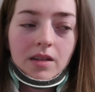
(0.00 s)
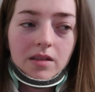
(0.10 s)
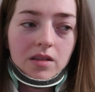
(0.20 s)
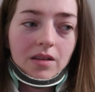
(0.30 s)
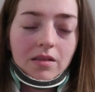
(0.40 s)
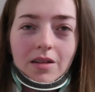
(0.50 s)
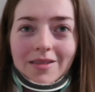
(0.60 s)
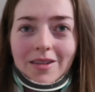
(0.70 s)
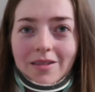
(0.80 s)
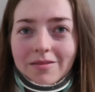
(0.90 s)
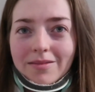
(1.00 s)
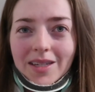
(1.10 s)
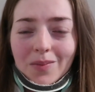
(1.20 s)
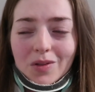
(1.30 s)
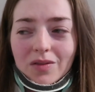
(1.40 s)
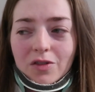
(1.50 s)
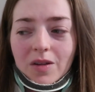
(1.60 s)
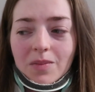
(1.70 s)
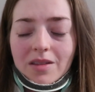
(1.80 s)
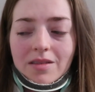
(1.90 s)
done lots of types of
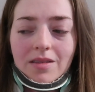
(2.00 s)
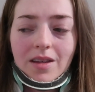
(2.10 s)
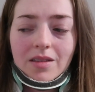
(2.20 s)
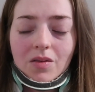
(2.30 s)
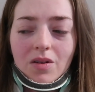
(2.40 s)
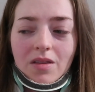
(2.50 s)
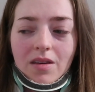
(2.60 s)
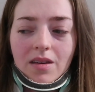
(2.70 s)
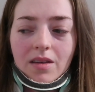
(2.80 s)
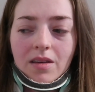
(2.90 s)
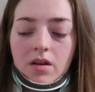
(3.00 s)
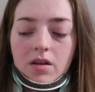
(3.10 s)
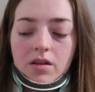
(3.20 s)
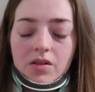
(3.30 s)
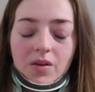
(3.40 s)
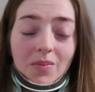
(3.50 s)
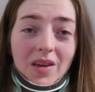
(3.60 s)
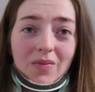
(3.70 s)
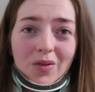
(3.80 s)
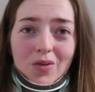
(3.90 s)
treatments and that sort of thing. So I'm
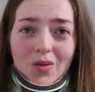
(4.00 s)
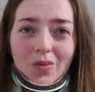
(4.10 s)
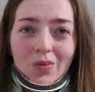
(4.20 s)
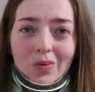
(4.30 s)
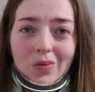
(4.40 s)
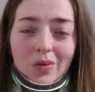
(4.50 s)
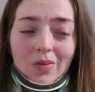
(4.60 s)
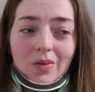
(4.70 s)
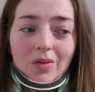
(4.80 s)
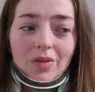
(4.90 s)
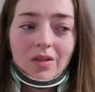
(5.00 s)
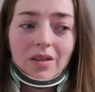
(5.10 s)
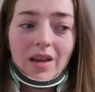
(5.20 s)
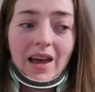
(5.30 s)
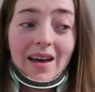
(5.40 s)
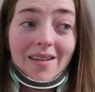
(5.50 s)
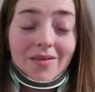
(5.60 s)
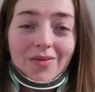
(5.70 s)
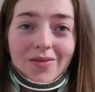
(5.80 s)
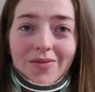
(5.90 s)
thankful to
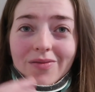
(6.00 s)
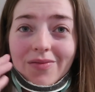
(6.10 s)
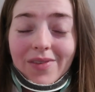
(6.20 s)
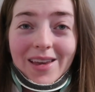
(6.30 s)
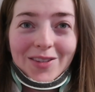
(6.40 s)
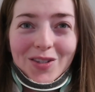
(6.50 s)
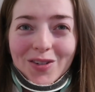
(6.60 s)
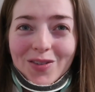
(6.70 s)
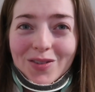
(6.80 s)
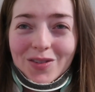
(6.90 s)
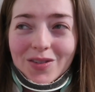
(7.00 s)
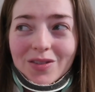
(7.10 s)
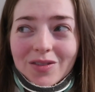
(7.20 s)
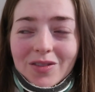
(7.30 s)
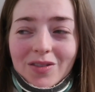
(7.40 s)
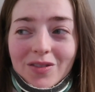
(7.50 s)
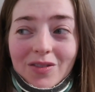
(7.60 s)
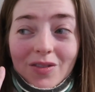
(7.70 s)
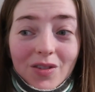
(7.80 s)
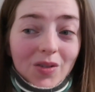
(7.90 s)
have answers
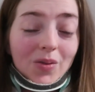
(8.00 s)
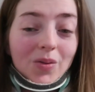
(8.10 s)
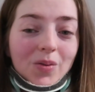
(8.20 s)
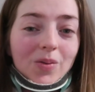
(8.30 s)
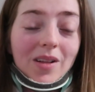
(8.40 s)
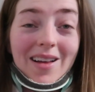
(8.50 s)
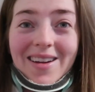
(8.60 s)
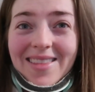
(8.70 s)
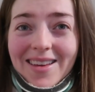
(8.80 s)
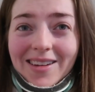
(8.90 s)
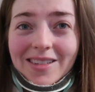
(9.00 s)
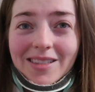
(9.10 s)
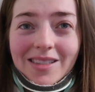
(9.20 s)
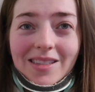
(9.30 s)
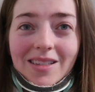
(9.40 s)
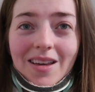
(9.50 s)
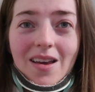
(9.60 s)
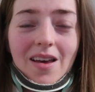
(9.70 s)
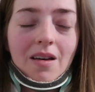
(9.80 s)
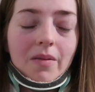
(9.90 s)
to a lot of things,
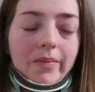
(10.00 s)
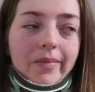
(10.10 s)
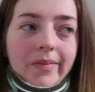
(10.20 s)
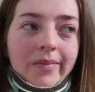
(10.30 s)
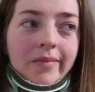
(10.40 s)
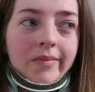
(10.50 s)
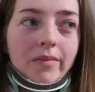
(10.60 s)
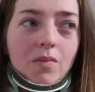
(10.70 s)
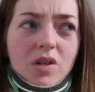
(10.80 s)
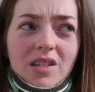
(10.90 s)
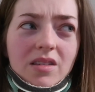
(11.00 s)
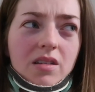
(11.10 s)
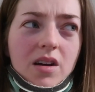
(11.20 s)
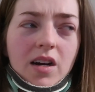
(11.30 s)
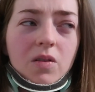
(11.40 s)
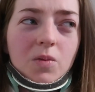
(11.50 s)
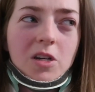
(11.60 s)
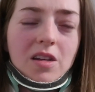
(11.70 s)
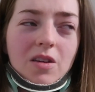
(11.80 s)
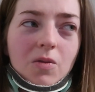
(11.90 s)
but it's still hard
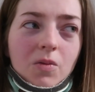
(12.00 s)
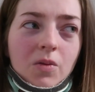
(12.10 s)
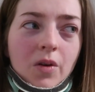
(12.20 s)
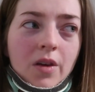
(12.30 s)
when you